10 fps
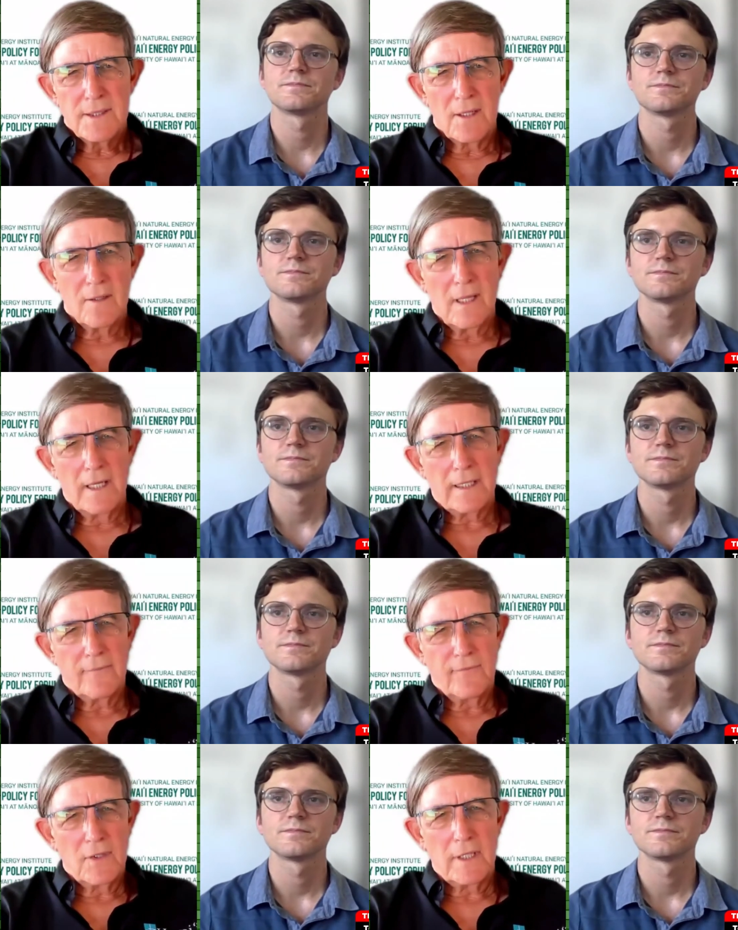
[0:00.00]
Speaker 1: So like
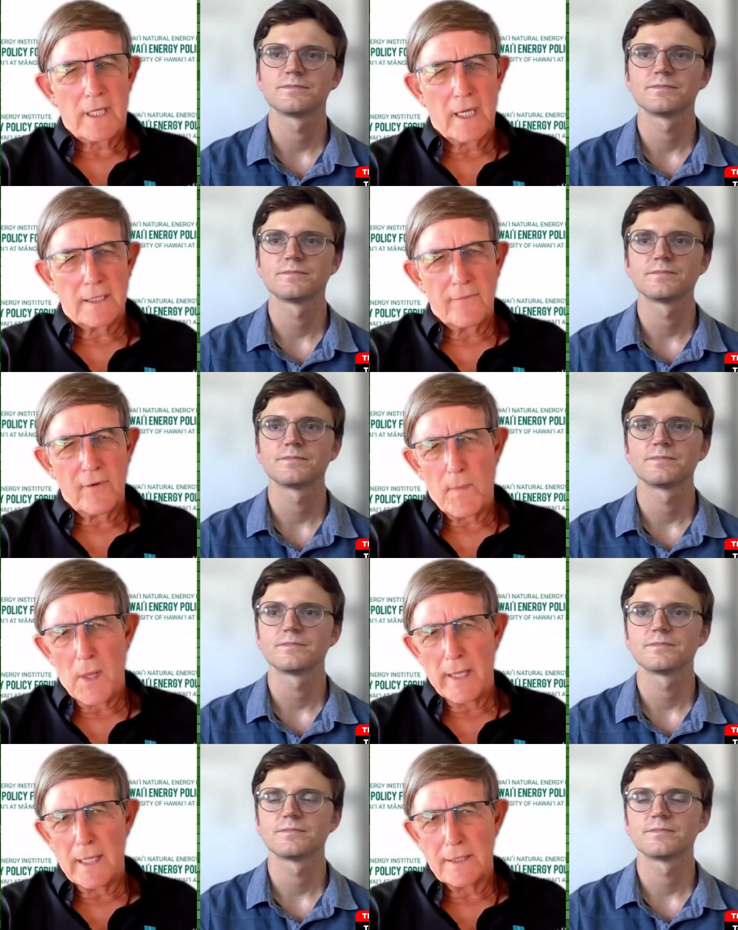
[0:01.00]
if you look at, if you
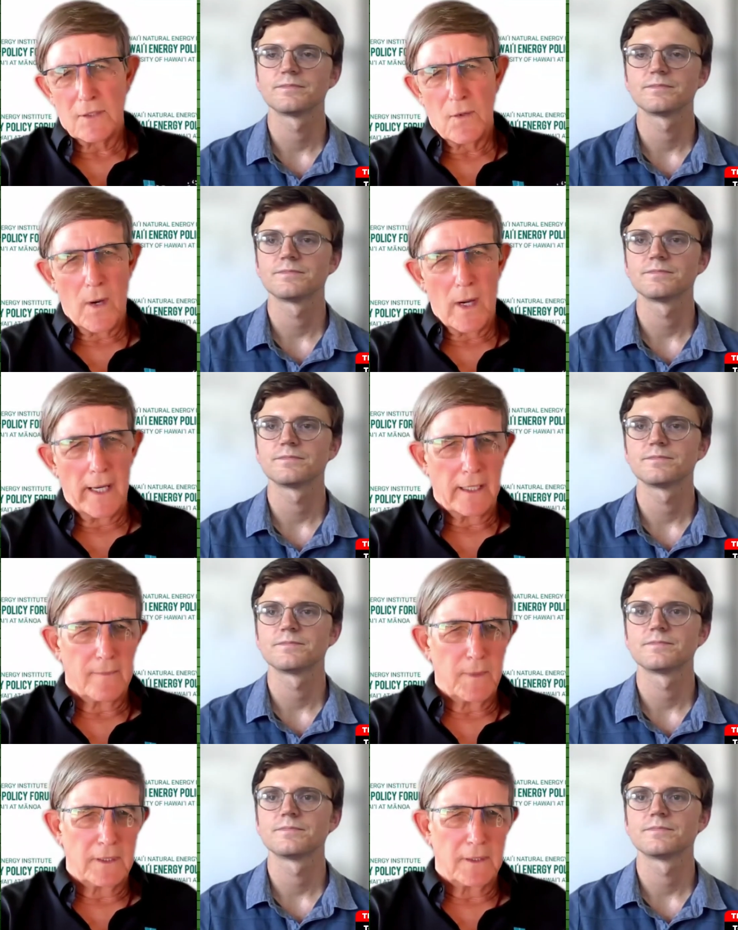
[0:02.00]
apply that to Hawaii,
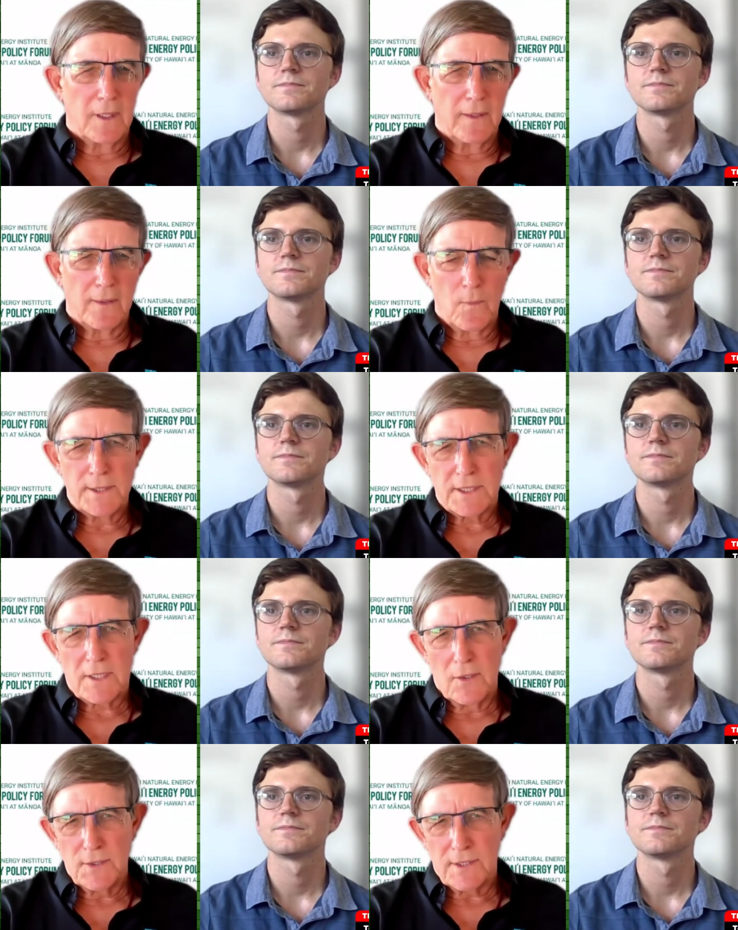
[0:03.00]
I mean, uh, the west
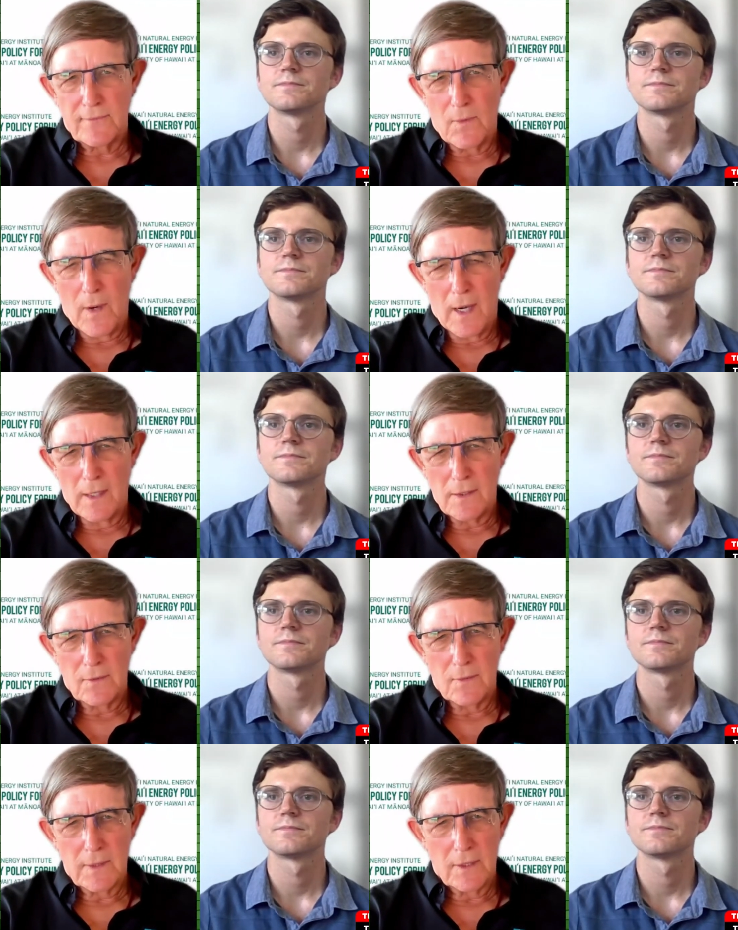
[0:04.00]
coast of
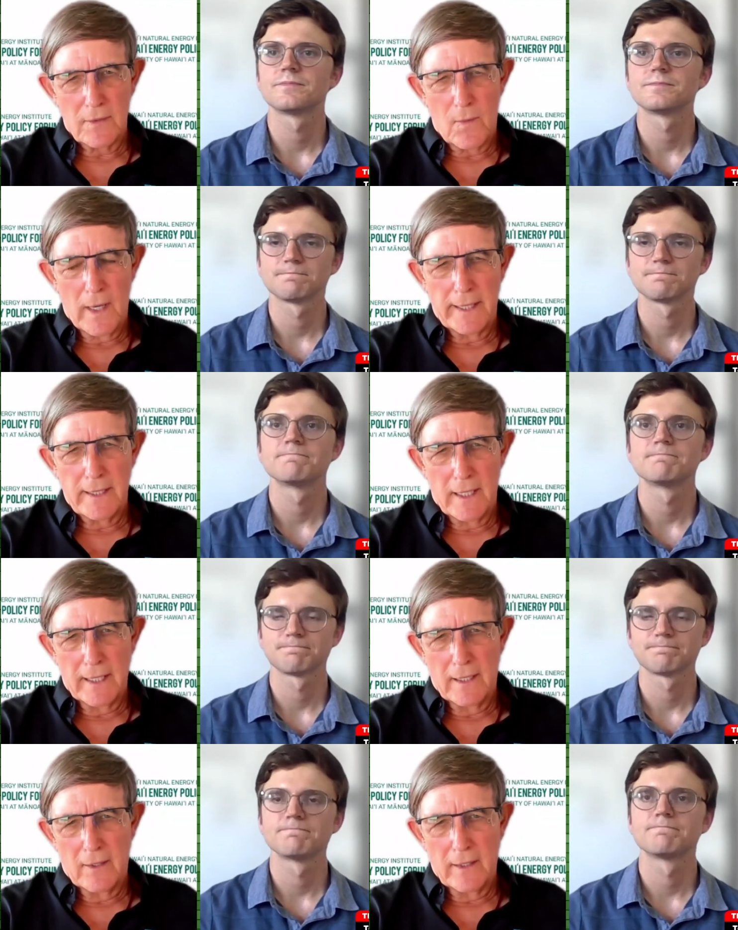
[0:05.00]
Oahu, you know, the
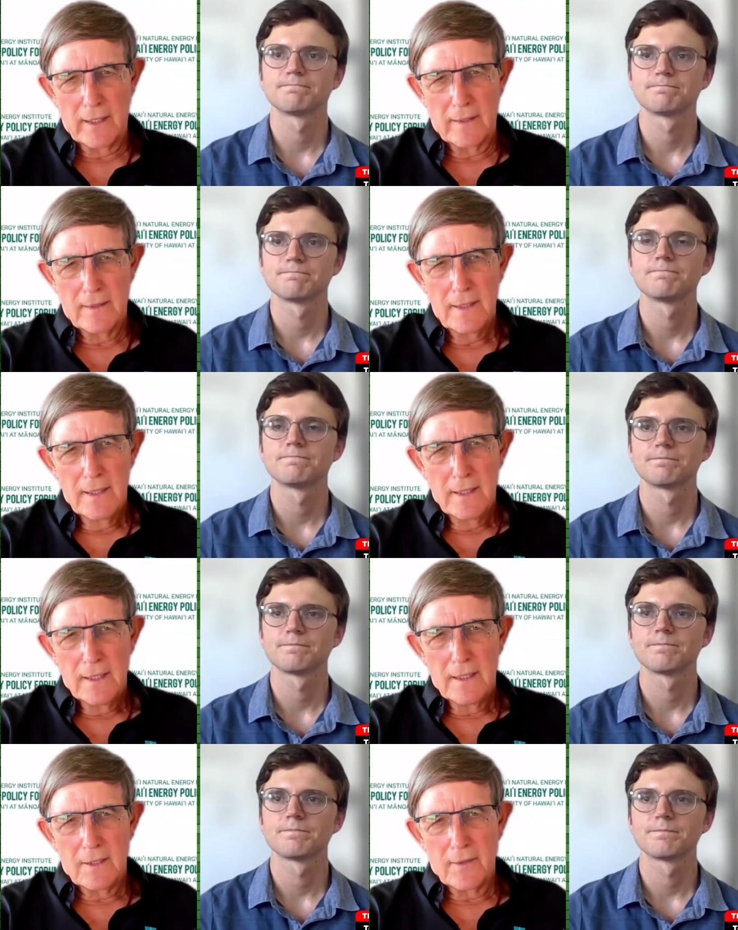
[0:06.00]
Waianae area,
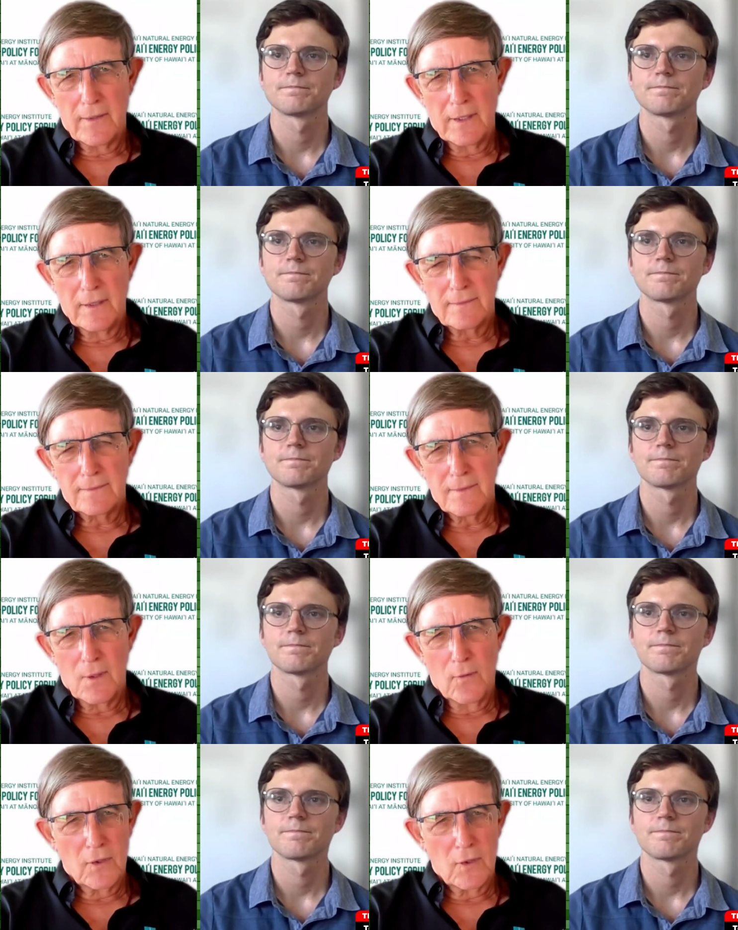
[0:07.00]
you know, they're
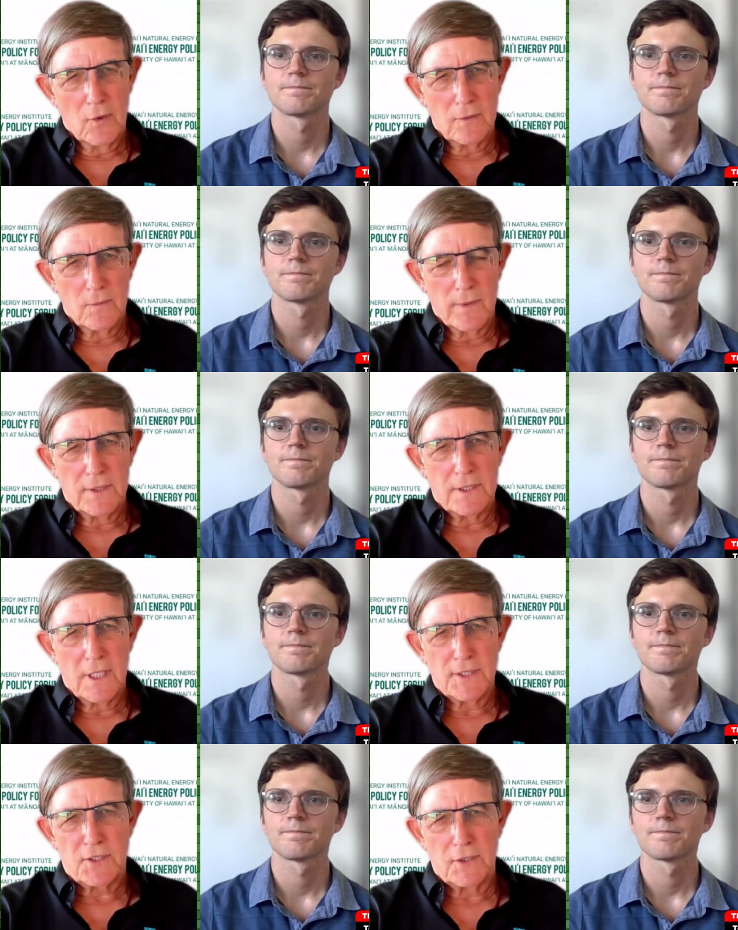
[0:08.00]
overloaded with
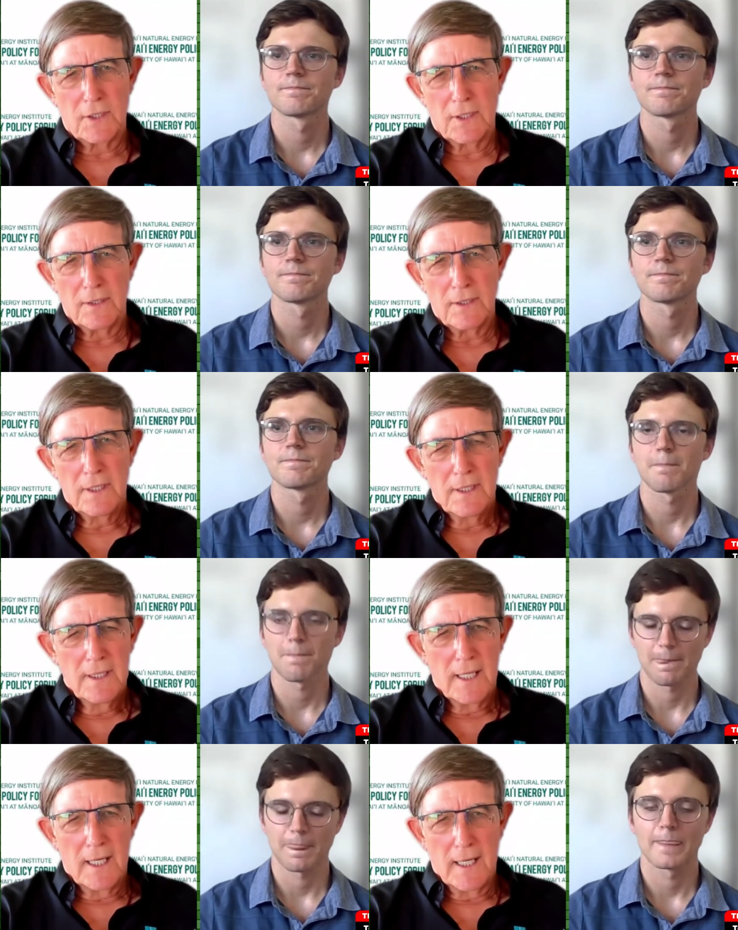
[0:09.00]
industrial
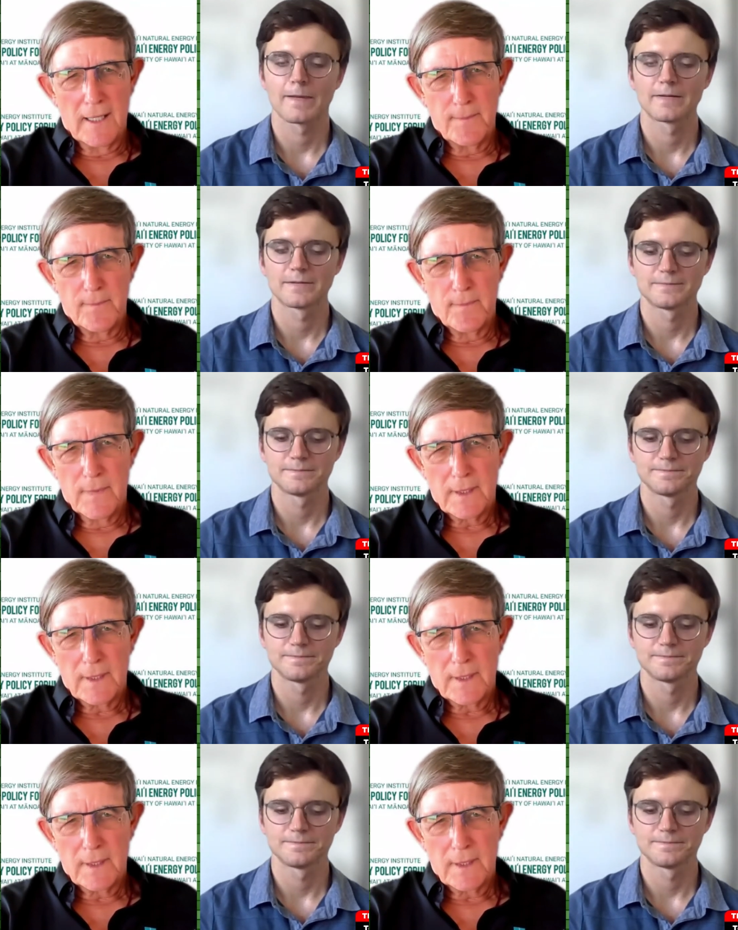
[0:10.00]
um,